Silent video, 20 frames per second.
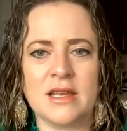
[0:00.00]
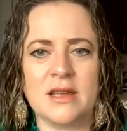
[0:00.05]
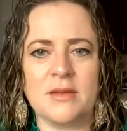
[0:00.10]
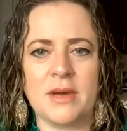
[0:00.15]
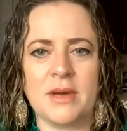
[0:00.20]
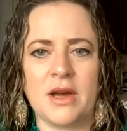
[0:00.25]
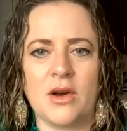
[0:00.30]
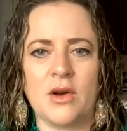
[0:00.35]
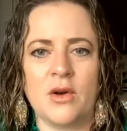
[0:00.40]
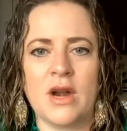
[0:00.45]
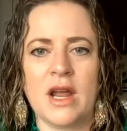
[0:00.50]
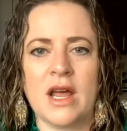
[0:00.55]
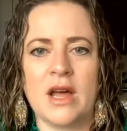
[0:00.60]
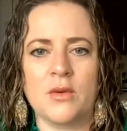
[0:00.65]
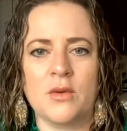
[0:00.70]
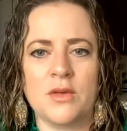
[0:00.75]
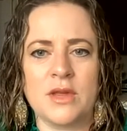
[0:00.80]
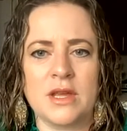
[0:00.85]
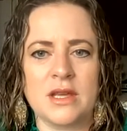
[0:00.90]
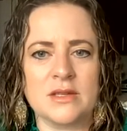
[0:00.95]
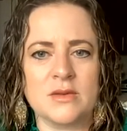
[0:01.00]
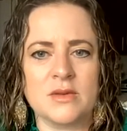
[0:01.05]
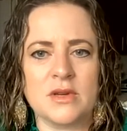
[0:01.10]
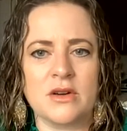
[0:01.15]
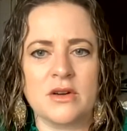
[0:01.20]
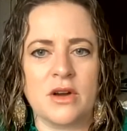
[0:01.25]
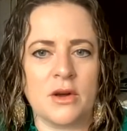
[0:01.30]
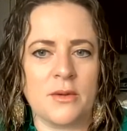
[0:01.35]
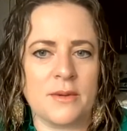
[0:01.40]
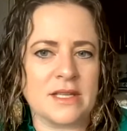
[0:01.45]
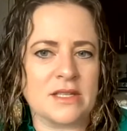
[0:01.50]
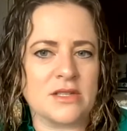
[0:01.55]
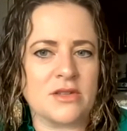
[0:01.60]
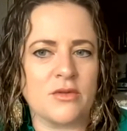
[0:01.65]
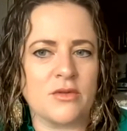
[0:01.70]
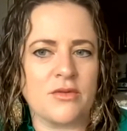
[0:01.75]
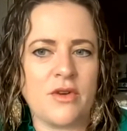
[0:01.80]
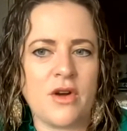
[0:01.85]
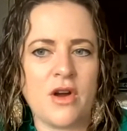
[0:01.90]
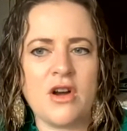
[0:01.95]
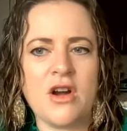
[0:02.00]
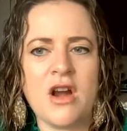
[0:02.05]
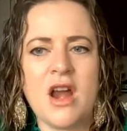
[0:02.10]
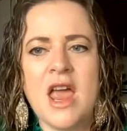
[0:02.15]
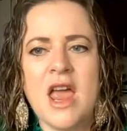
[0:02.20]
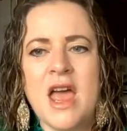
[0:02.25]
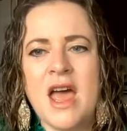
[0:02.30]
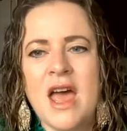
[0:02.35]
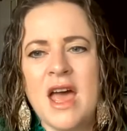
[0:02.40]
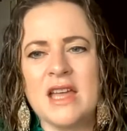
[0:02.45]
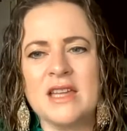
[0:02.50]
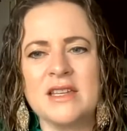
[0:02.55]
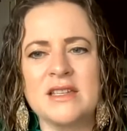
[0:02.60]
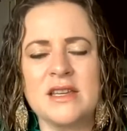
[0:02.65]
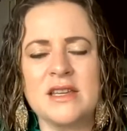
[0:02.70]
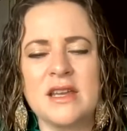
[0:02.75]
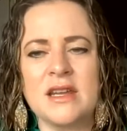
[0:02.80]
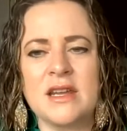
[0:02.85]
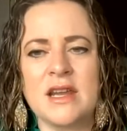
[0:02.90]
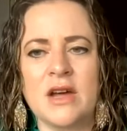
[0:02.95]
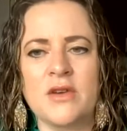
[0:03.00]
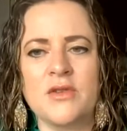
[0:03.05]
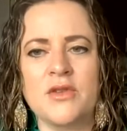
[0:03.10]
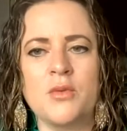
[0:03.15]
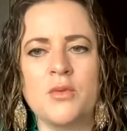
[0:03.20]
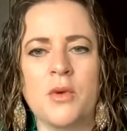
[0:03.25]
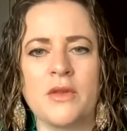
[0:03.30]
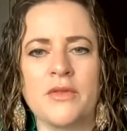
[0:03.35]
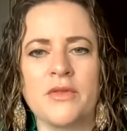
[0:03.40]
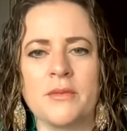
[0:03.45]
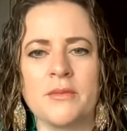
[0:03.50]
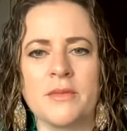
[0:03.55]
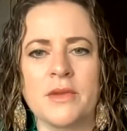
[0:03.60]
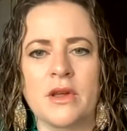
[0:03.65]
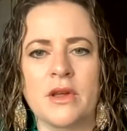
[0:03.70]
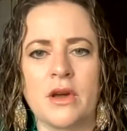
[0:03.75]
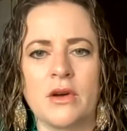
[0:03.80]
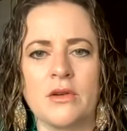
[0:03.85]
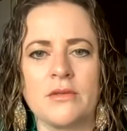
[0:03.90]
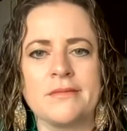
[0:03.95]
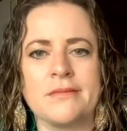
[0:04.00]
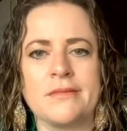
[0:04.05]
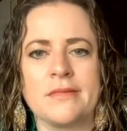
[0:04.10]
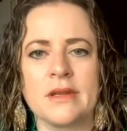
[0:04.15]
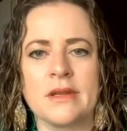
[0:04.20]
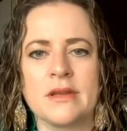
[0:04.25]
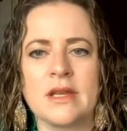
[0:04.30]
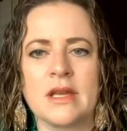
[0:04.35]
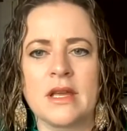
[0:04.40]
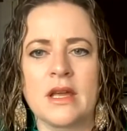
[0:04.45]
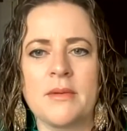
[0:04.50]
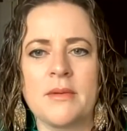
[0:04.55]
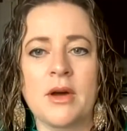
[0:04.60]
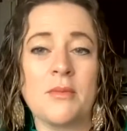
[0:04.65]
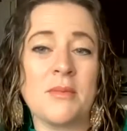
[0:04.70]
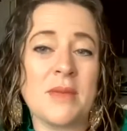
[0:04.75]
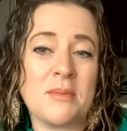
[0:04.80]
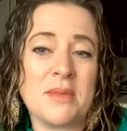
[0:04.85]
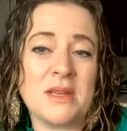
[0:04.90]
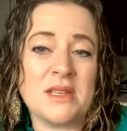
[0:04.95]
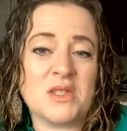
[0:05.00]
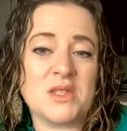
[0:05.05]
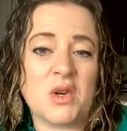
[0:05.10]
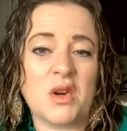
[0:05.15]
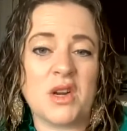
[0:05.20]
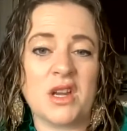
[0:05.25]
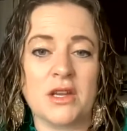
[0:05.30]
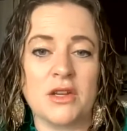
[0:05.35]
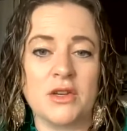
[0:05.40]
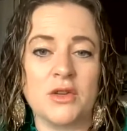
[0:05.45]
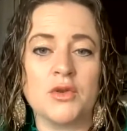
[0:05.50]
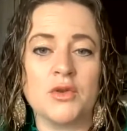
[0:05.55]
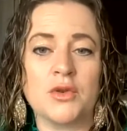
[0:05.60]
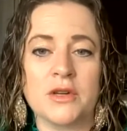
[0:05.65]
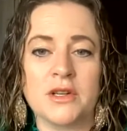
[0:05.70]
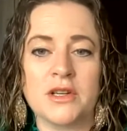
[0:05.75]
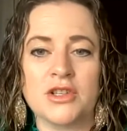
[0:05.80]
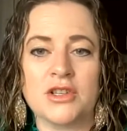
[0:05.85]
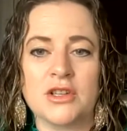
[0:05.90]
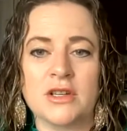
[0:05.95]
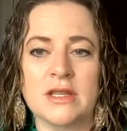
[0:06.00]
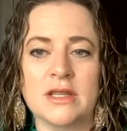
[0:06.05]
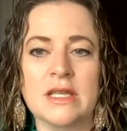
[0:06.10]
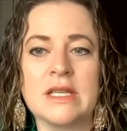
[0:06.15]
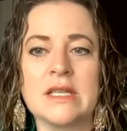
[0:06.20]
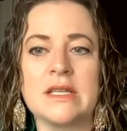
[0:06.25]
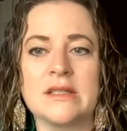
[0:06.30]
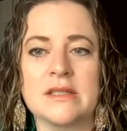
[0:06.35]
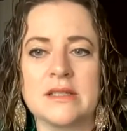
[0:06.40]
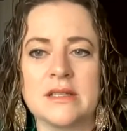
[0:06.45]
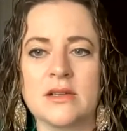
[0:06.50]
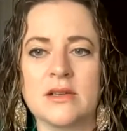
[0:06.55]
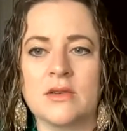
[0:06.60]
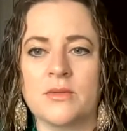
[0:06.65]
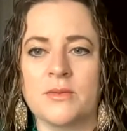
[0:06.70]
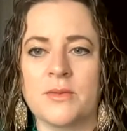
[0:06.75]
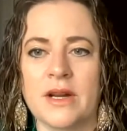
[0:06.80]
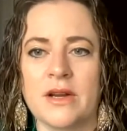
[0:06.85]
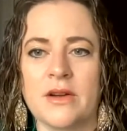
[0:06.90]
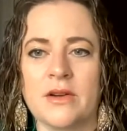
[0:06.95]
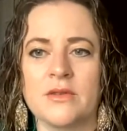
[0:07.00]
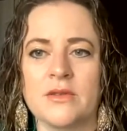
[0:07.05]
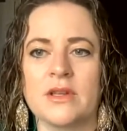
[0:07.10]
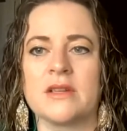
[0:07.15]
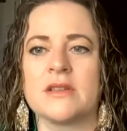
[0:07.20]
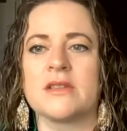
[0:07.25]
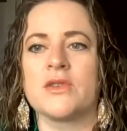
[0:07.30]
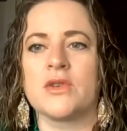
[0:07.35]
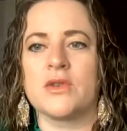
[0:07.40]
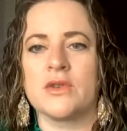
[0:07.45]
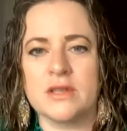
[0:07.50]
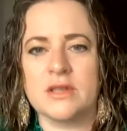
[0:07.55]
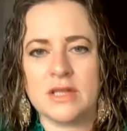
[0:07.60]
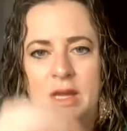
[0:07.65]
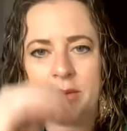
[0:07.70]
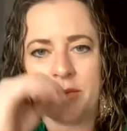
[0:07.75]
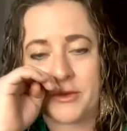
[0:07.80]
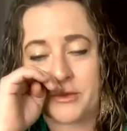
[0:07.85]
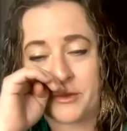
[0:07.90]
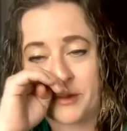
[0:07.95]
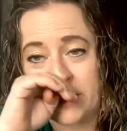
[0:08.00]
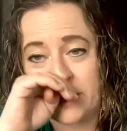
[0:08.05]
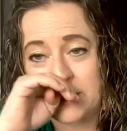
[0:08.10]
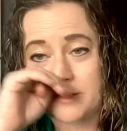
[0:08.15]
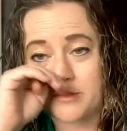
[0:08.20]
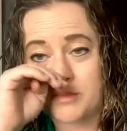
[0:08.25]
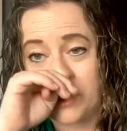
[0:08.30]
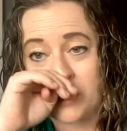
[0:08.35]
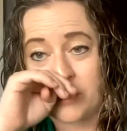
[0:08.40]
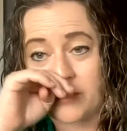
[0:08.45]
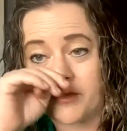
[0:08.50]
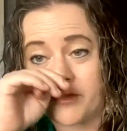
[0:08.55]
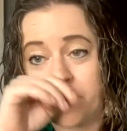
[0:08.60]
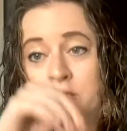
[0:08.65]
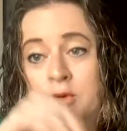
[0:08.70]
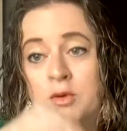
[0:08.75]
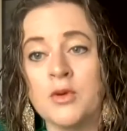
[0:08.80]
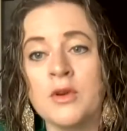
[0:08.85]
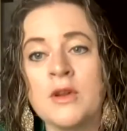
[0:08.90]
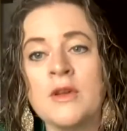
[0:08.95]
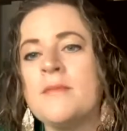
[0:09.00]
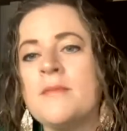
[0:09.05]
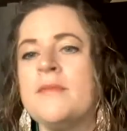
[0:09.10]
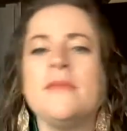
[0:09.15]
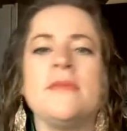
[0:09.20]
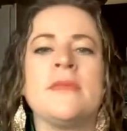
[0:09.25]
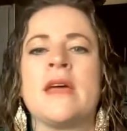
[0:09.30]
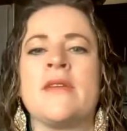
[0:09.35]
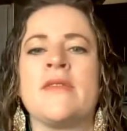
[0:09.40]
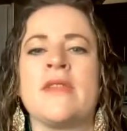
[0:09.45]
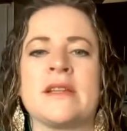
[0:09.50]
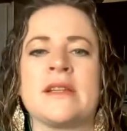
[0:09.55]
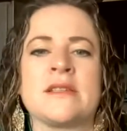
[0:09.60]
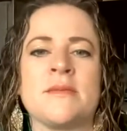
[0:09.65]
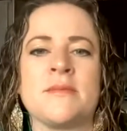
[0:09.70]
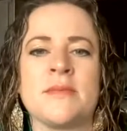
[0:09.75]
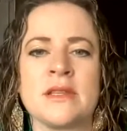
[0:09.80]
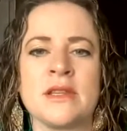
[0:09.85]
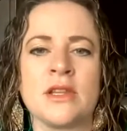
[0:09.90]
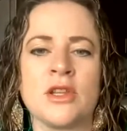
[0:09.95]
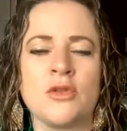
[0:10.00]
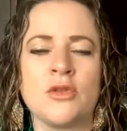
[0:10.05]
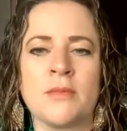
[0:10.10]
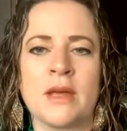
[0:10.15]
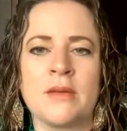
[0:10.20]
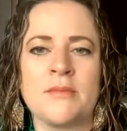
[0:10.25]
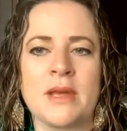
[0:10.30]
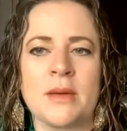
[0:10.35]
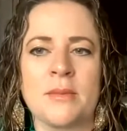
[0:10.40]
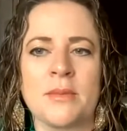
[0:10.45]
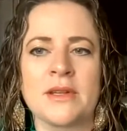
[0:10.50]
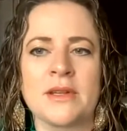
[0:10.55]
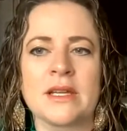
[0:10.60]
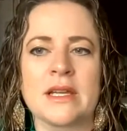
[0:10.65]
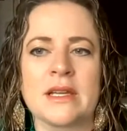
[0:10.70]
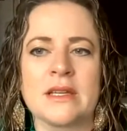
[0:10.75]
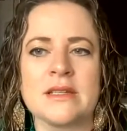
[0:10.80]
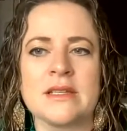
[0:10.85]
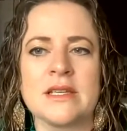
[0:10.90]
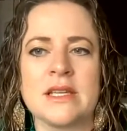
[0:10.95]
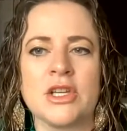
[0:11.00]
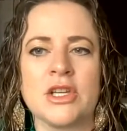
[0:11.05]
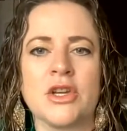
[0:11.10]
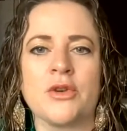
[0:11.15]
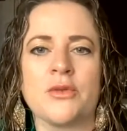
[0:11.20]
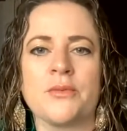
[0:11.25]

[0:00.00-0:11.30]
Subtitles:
about how things are going so far and how you want them to go. And think about maybe starting a new tradition that isn't around a certain type of recipe or food, and that's something that you might be able to continue.